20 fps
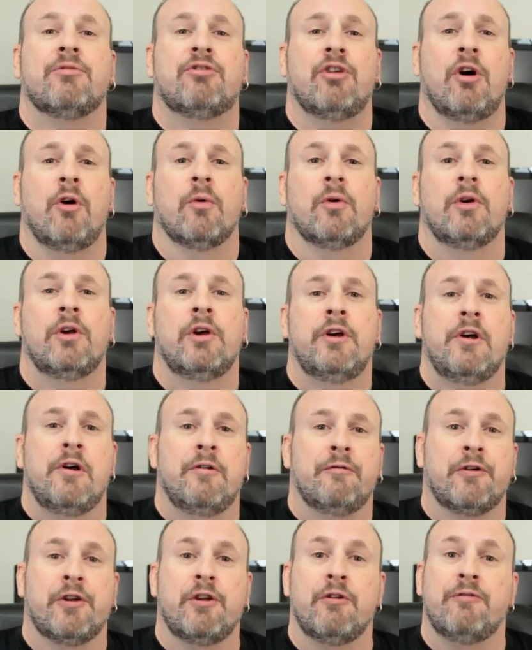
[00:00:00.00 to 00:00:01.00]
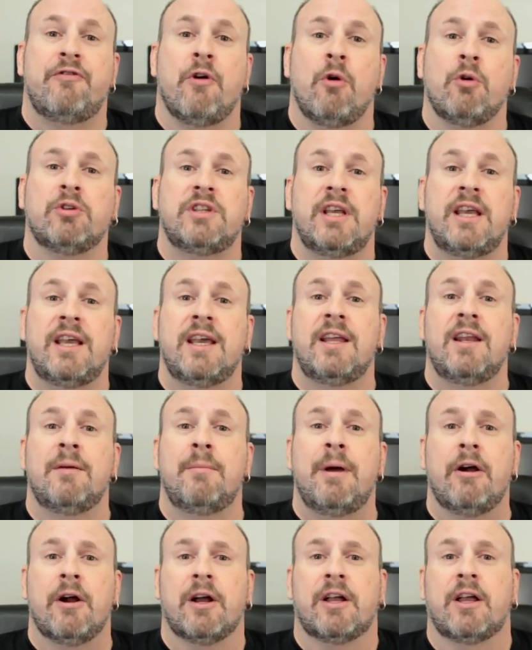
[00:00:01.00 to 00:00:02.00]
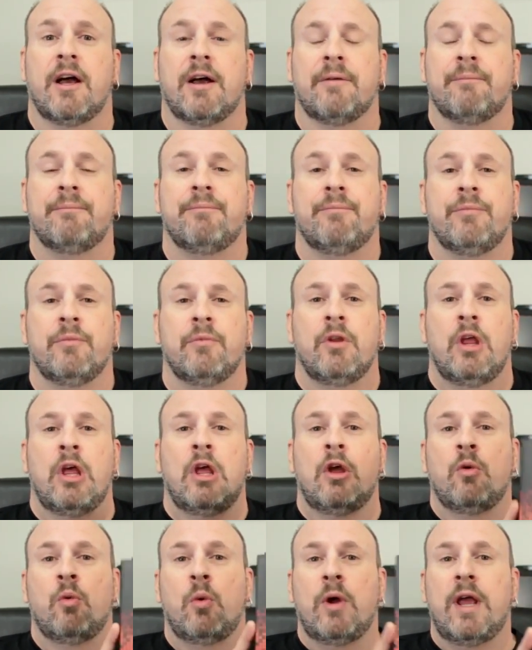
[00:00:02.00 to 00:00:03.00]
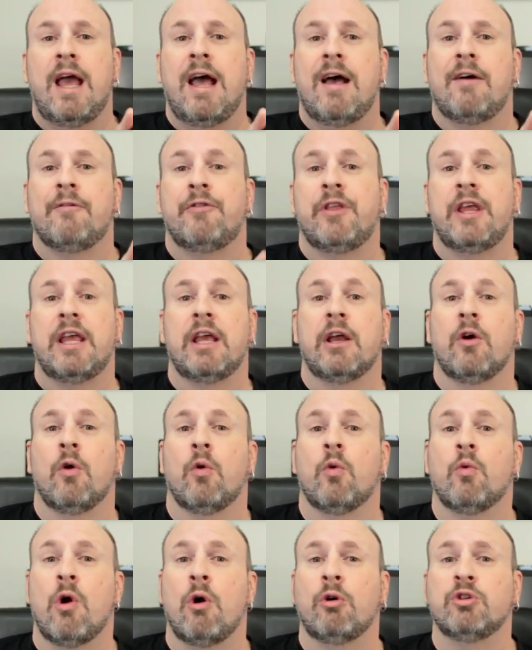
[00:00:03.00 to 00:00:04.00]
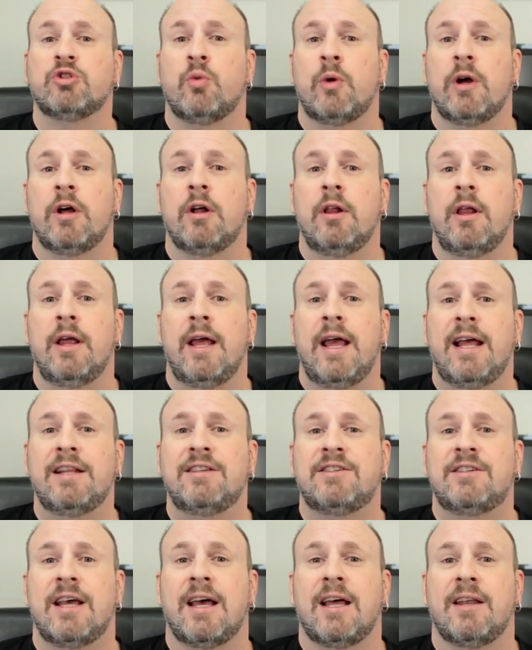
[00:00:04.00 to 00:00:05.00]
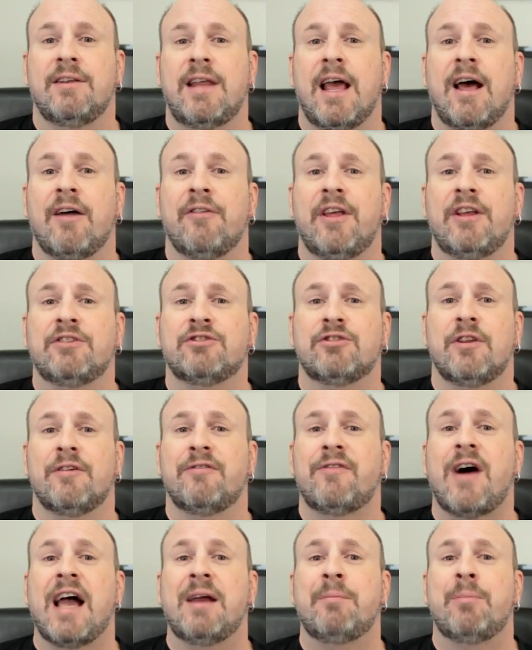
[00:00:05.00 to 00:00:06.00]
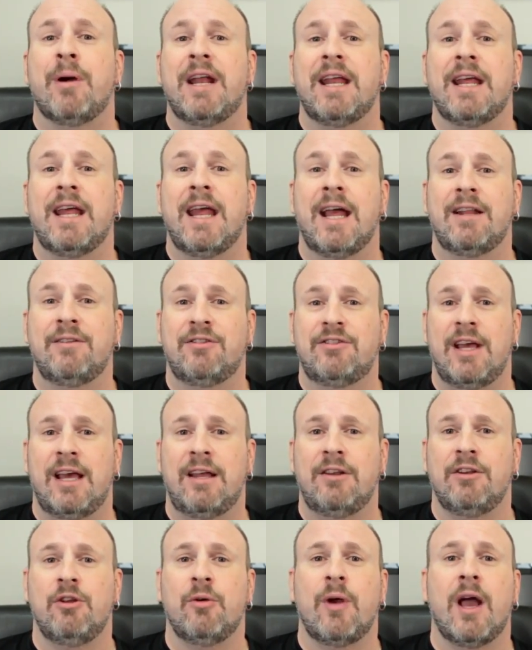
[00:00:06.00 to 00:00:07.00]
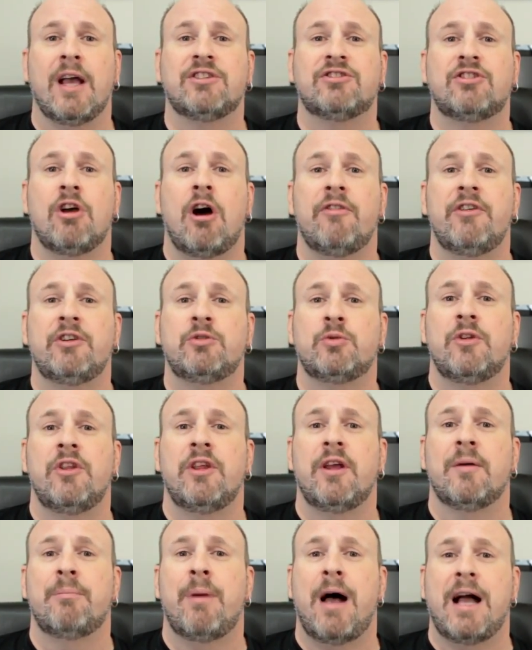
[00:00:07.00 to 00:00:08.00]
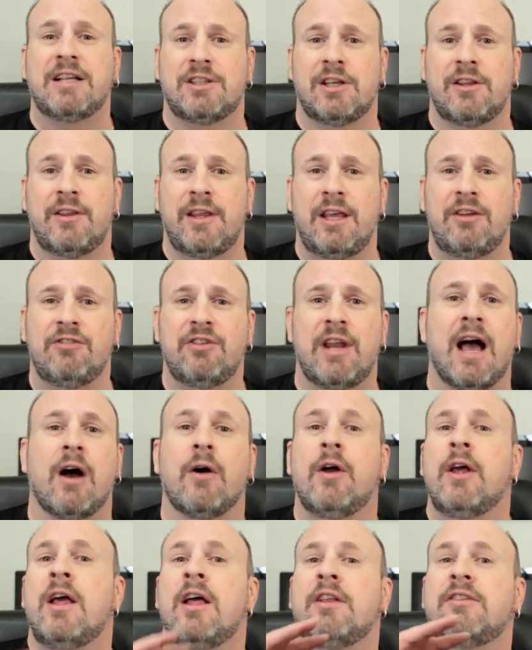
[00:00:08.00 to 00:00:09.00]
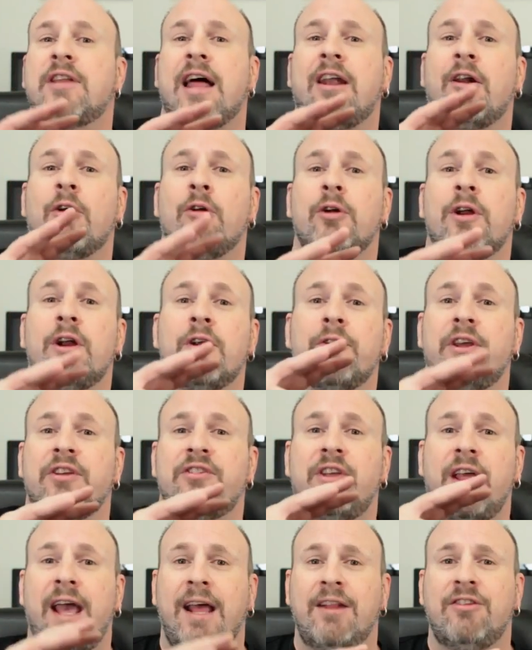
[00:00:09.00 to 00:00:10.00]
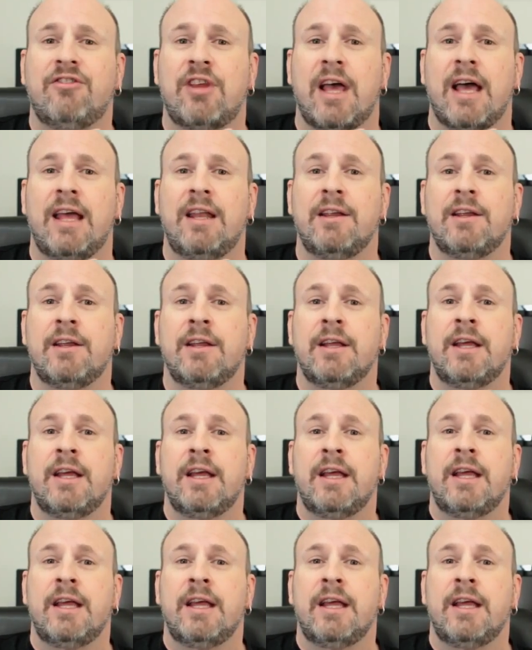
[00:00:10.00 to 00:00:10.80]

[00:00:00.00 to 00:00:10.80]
them. So, for you folks in America, we have the Rosewill headset. Now, these are the vibrating headset. You guys saw these with the unboxing of these. Now, not only are these a headset,